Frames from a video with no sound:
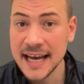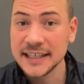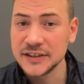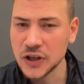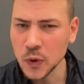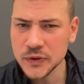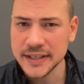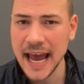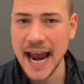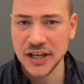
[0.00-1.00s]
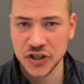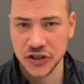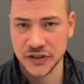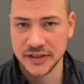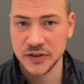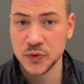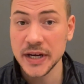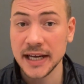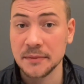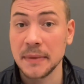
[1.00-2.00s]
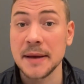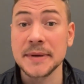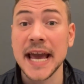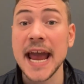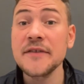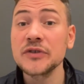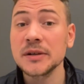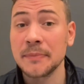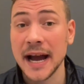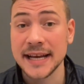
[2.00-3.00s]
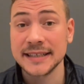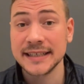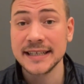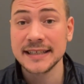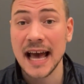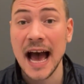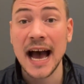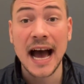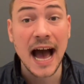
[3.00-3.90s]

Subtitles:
Those actions triggered by behavioral biases are